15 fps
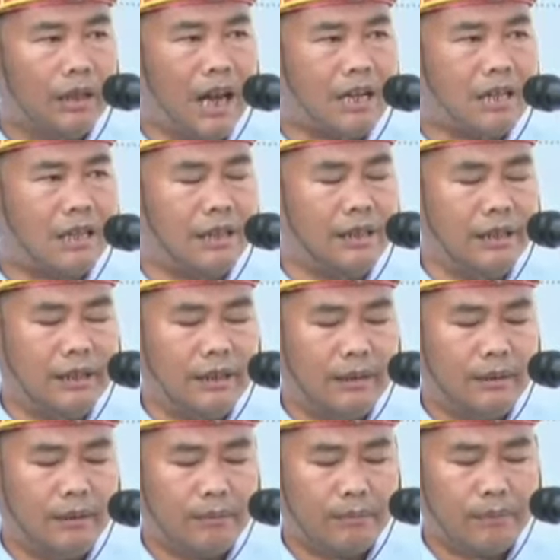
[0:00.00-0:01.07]

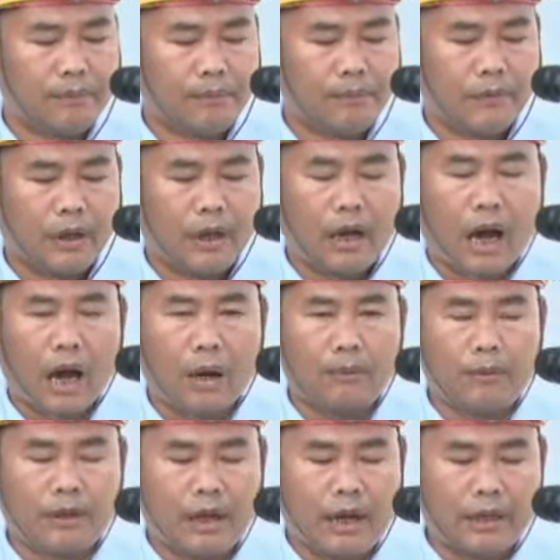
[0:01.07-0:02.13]
Lastly, I
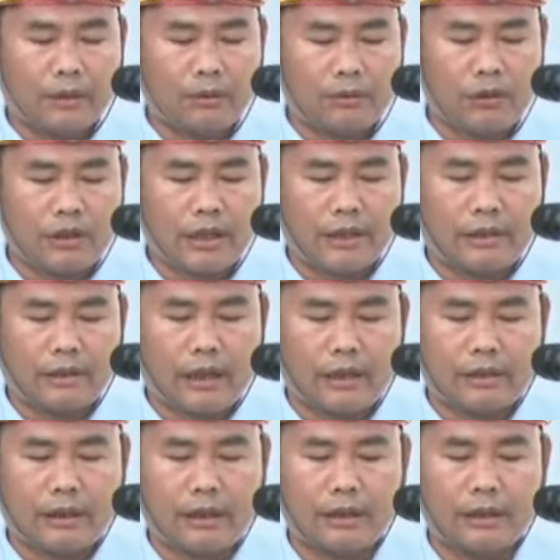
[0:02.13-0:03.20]
would like to state
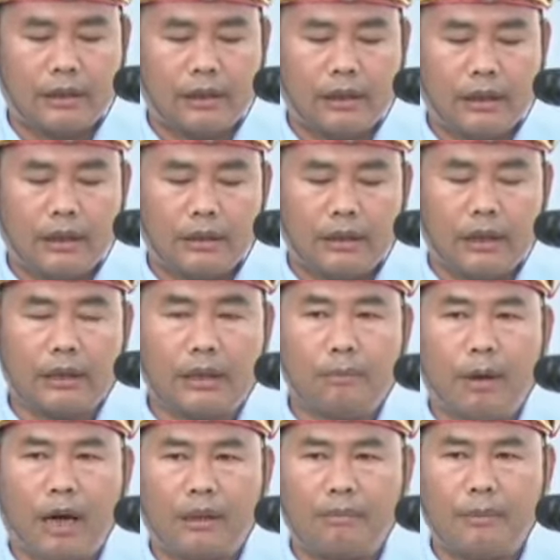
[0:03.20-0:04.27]
that the
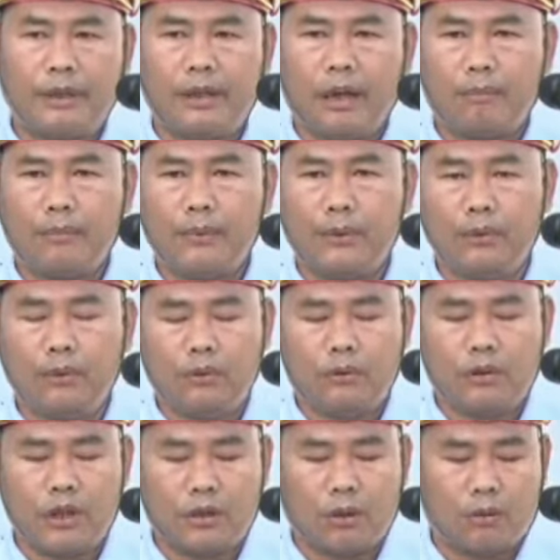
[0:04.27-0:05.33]
Department of Youth
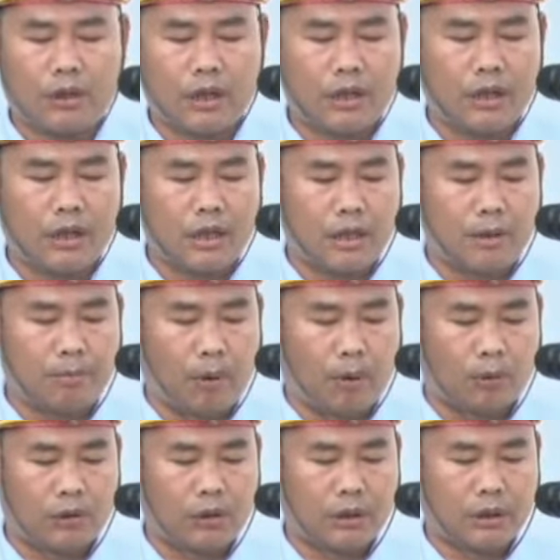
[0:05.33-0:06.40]
Resources and
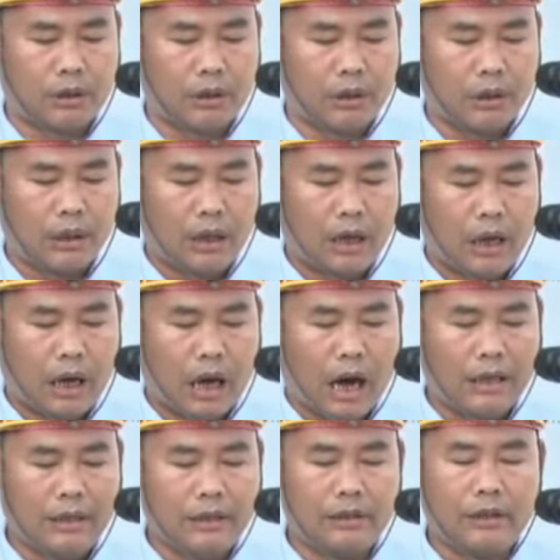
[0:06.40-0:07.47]
Sports,
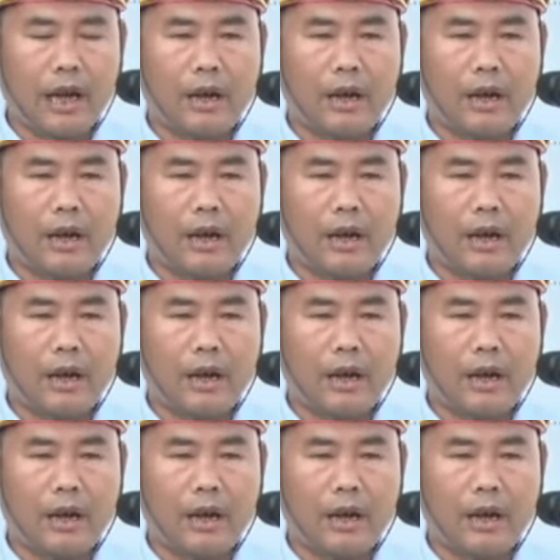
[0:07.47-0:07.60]
under